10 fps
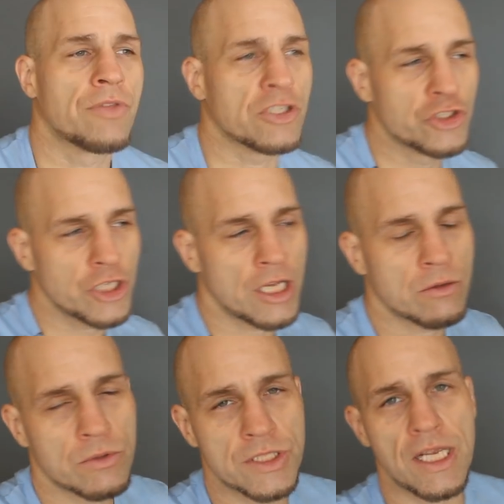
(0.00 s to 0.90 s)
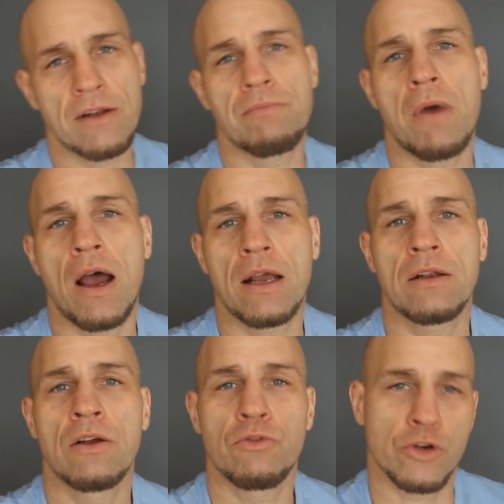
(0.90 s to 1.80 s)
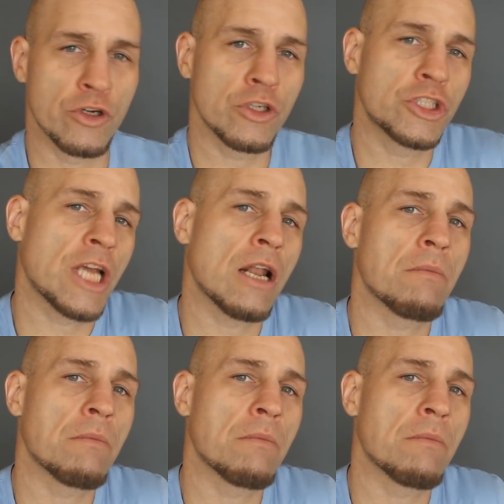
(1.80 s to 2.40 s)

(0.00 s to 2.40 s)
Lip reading: The general state of mind for good shadow